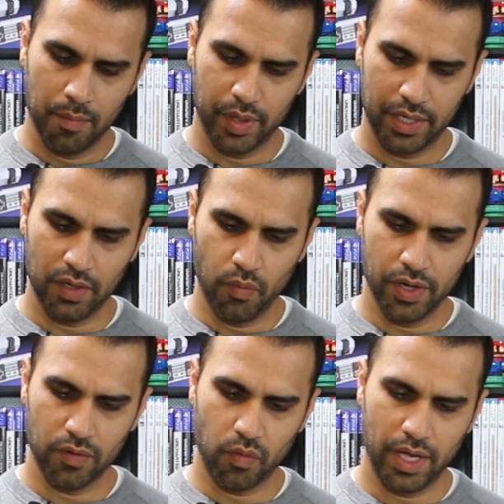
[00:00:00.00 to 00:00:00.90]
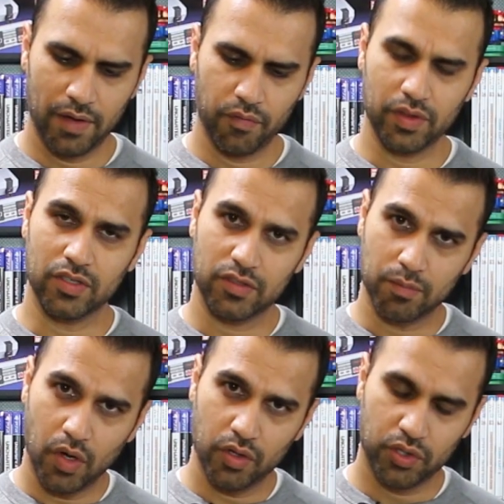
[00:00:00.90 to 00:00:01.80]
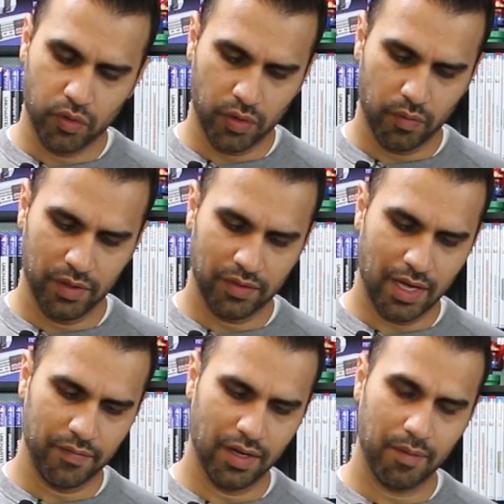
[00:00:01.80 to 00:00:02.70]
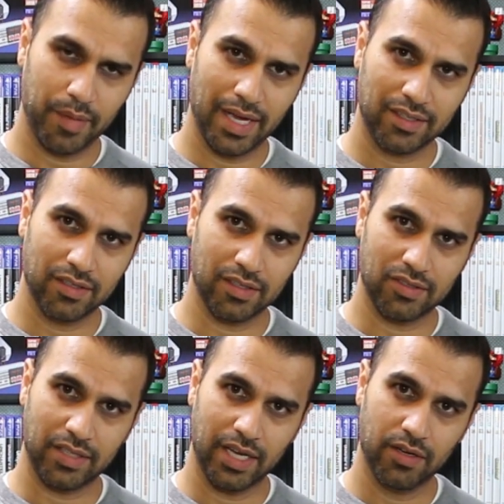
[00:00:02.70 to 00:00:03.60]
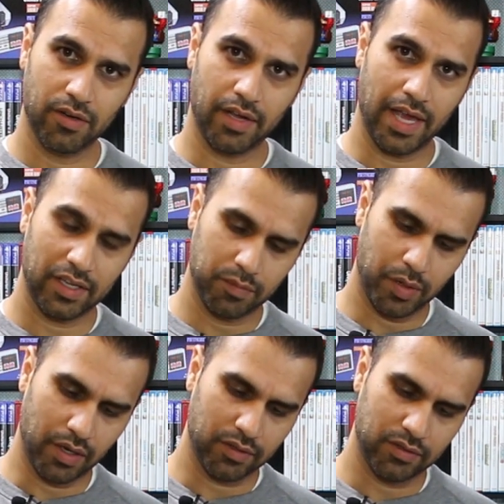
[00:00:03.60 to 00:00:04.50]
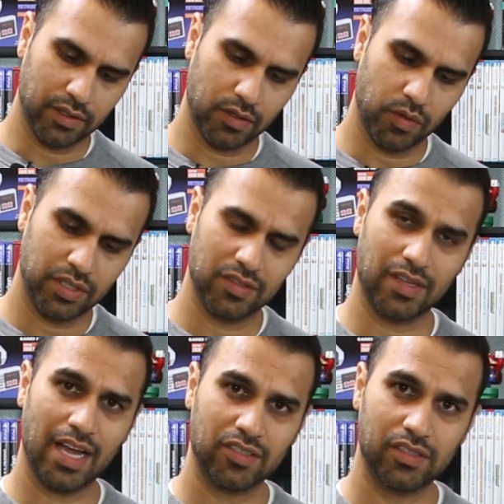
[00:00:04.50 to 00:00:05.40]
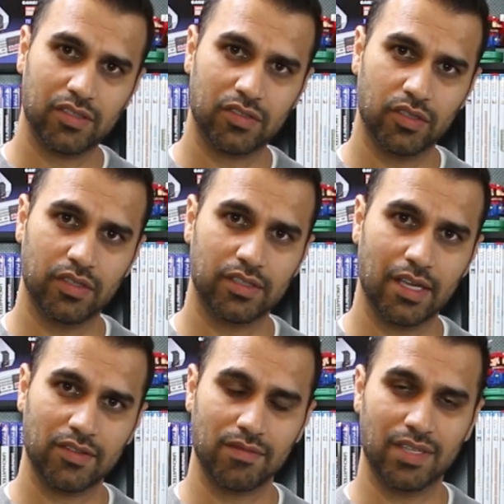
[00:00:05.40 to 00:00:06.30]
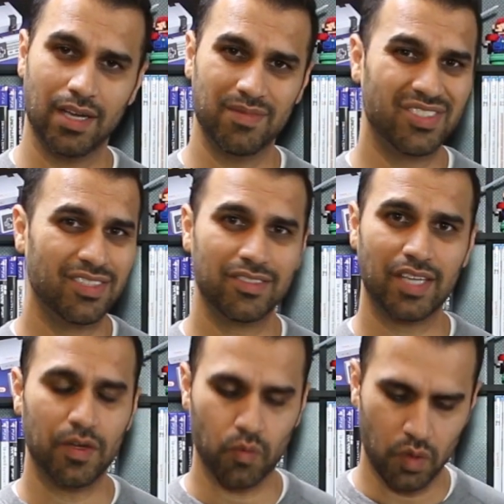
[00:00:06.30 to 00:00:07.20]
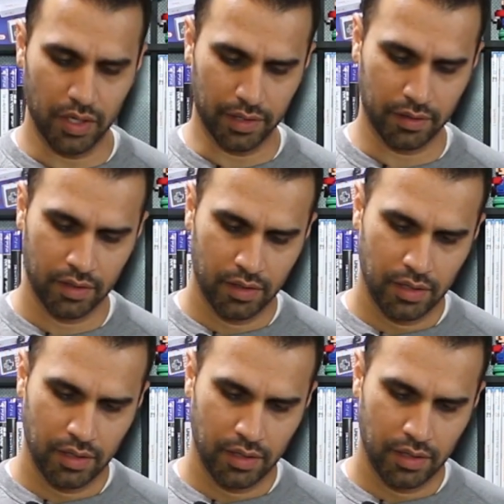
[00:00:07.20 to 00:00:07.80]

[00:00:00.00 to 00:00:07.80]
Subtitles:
But in a weird way, for the small, shorter ones, I've gone back to the standard Xbox stick, which has actually stood the test of time since day one.